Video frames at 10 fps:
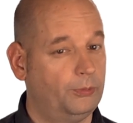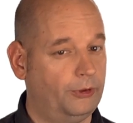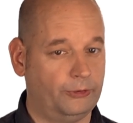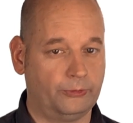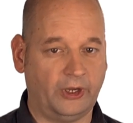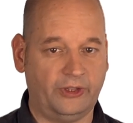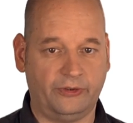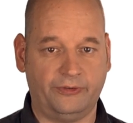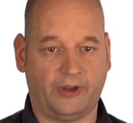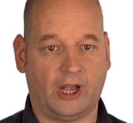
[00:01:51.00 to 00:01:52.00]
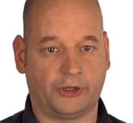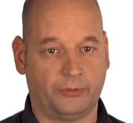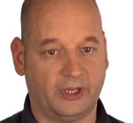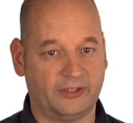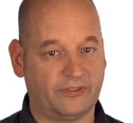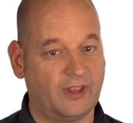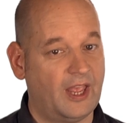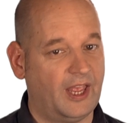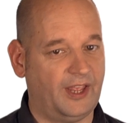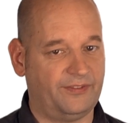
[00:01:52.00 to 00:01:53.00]
Persuasive arguments
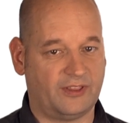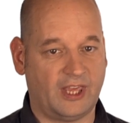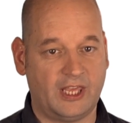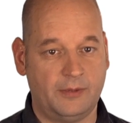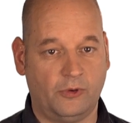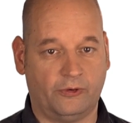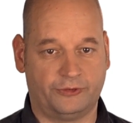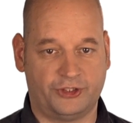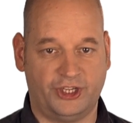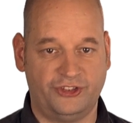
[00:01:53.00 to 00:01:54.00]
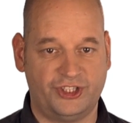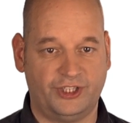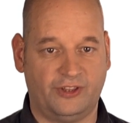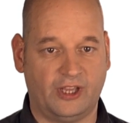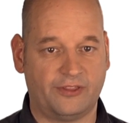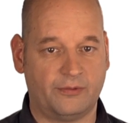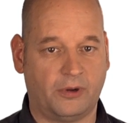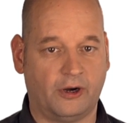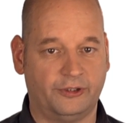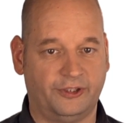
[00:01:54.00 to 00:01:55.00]
have the aim of changing the other
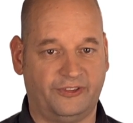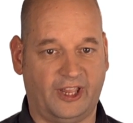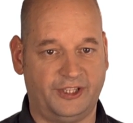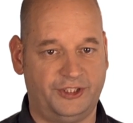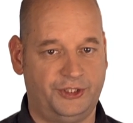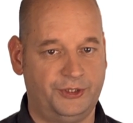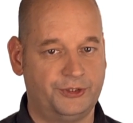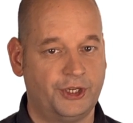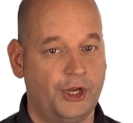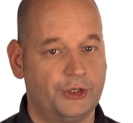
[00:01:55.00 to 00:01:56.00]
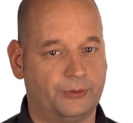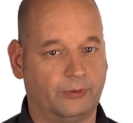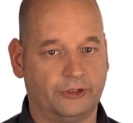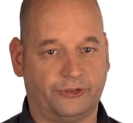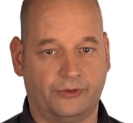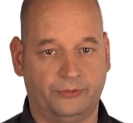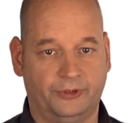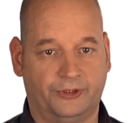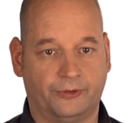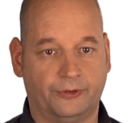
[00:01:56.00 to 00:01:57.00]
party's attitude towards the
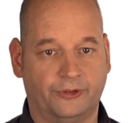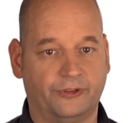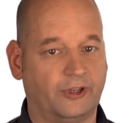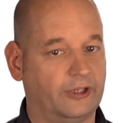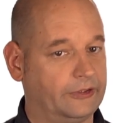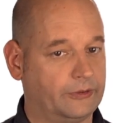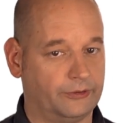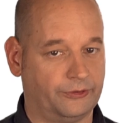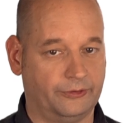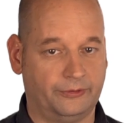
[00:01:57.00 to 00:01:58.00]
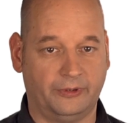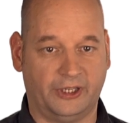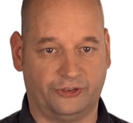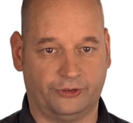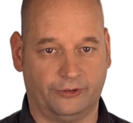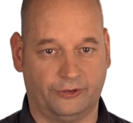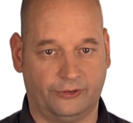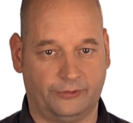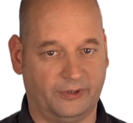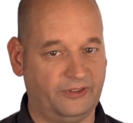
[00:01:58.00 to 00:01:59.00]
resources under consideration.
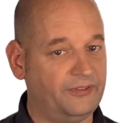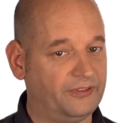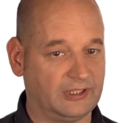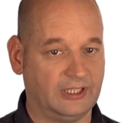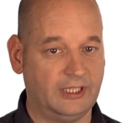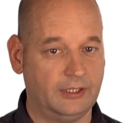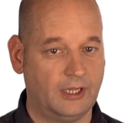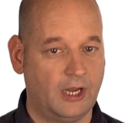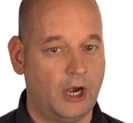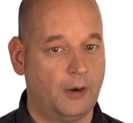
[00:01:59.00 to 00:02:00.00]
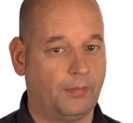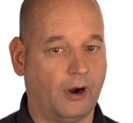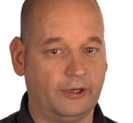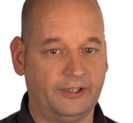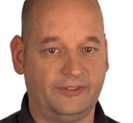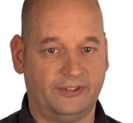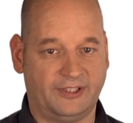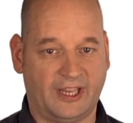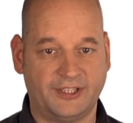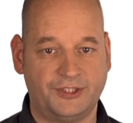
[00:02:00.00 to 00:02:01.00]
Specifically, parties
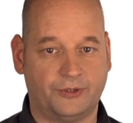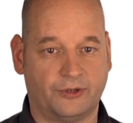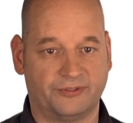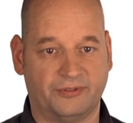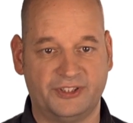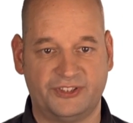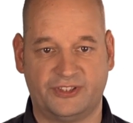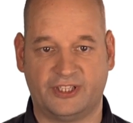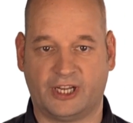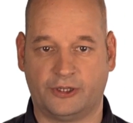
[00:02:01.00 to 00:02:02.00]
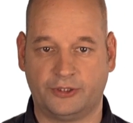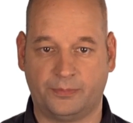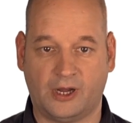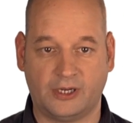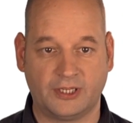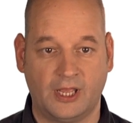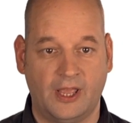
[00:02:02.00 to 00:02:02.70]
intend to convince the counterpart